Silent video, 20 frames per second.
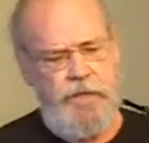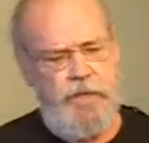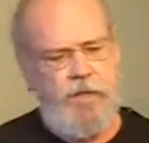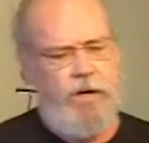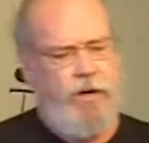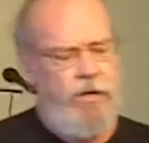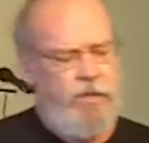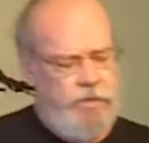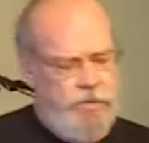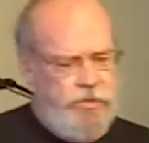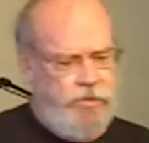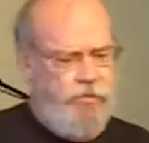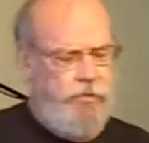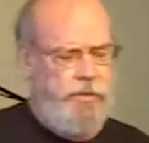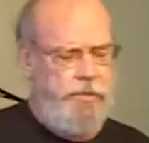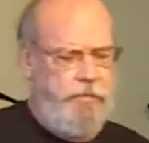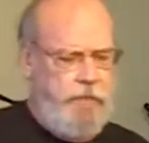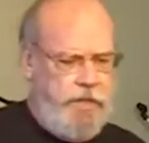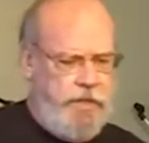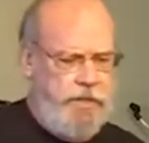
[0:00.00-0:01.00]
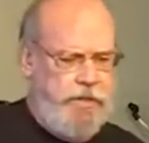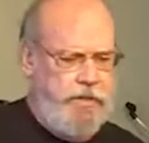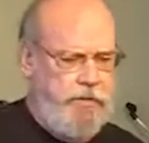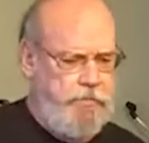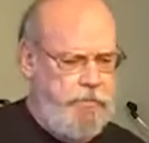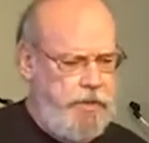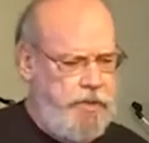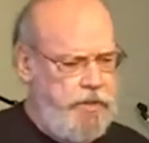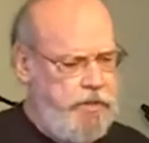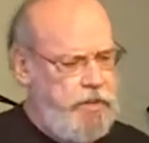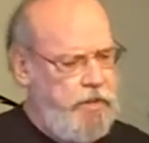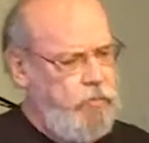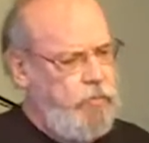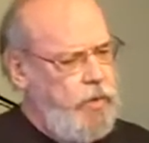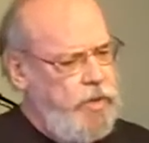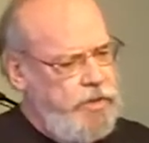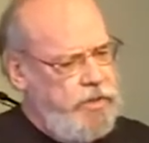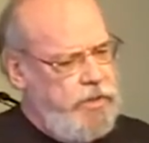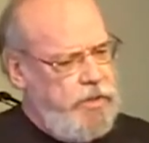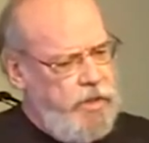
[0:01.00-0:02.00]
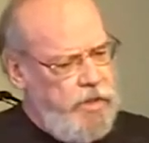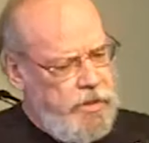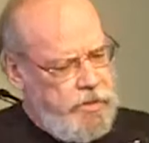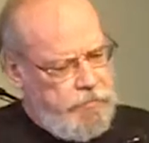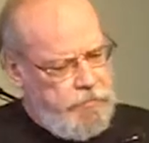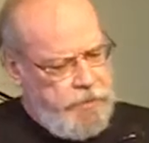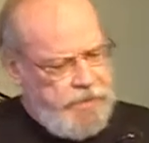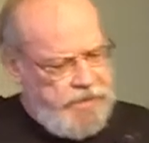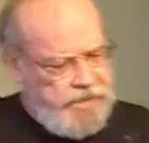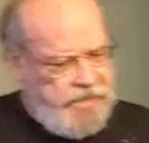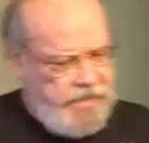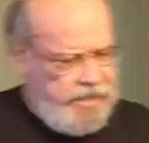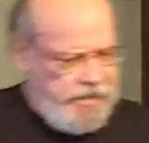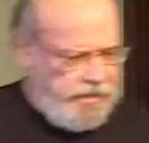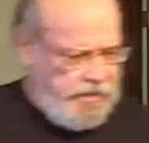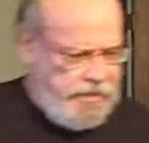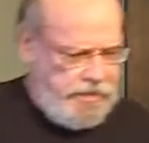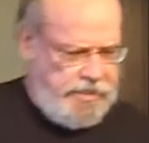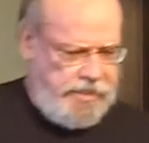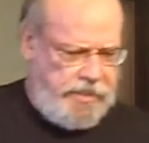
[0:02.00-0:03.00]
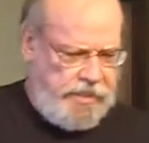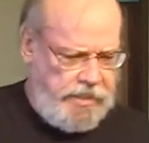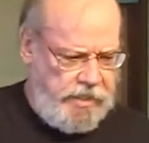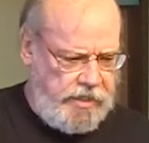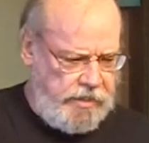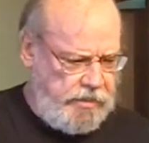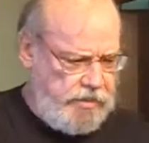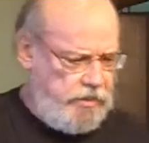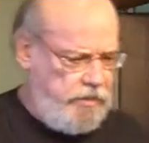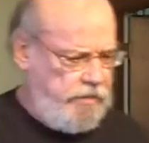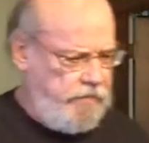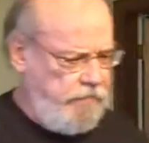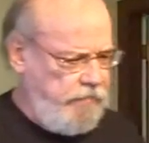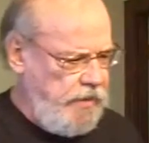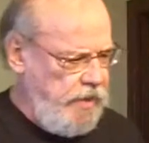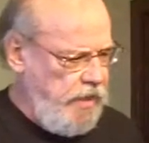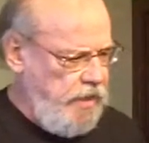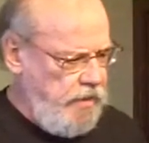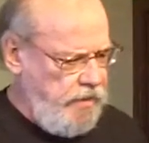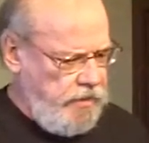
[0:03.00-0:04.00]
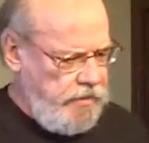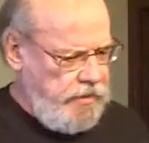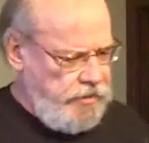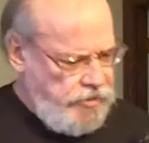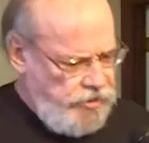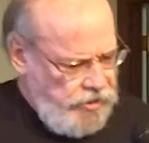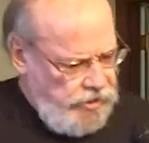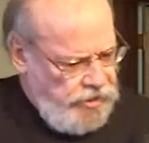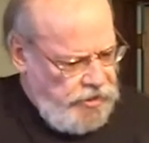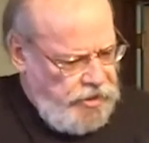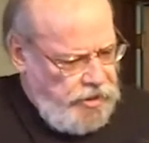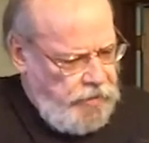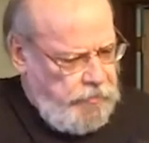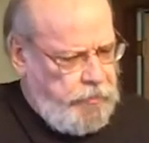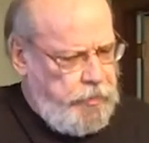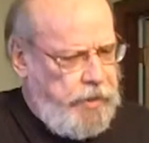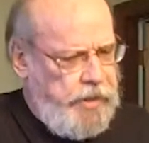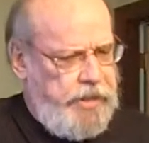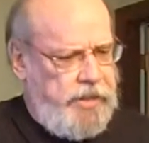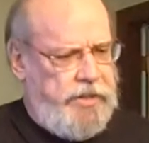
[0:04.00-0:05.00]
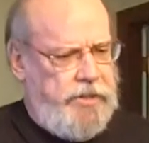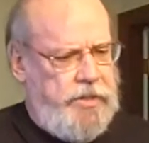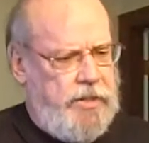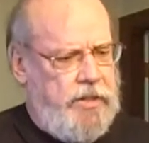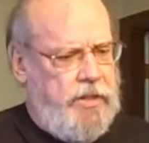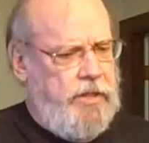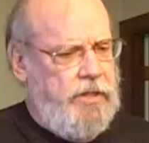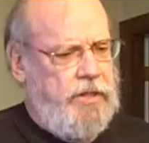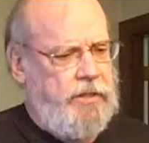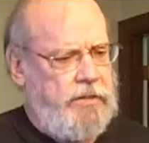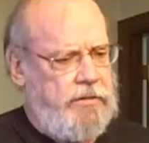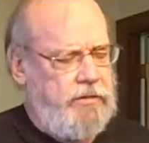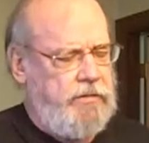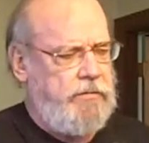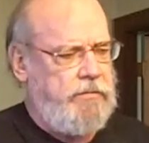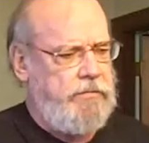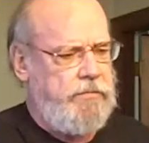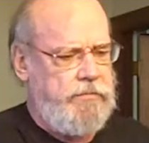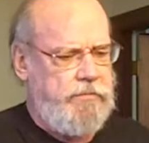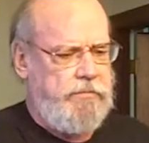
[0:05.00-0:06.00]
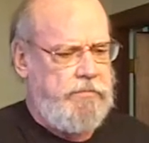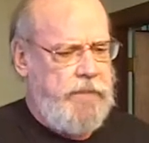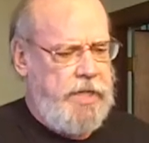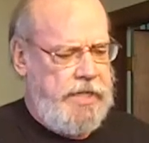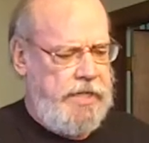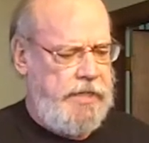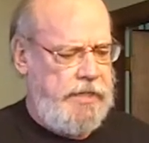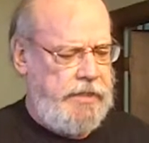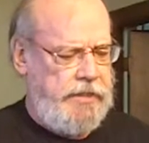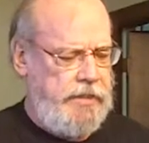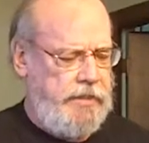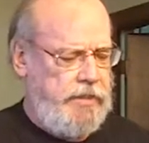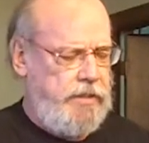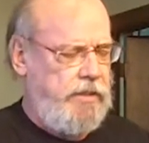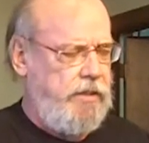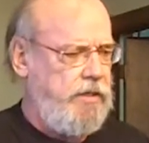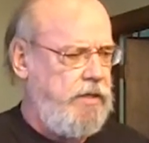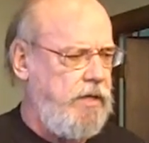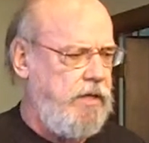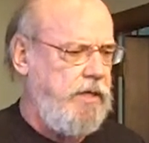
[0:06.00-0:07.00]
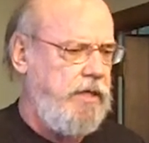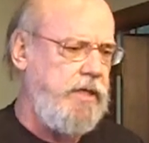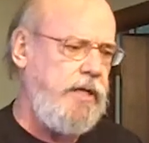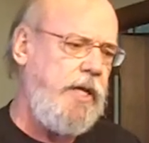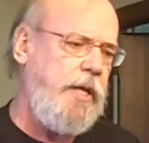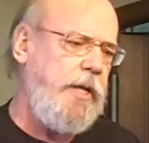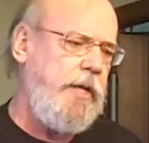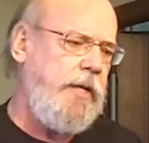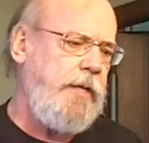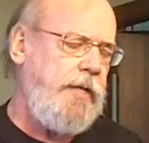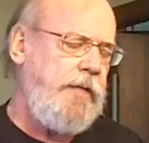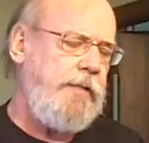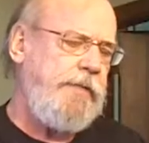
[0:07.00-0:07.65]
and it also reminded me that what God begins in us, the seeds He plants in our mind and our heart,